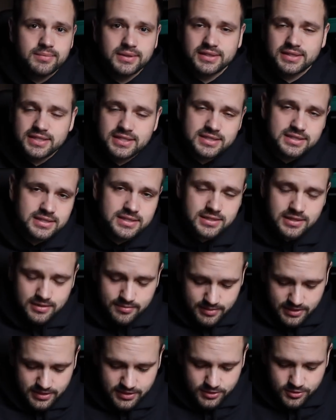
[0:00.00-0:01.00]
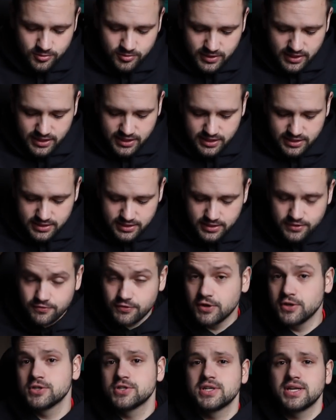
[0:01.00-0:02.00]
but this is going to be the 2018
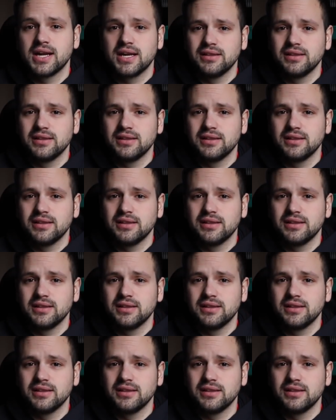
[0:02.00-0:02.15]
version.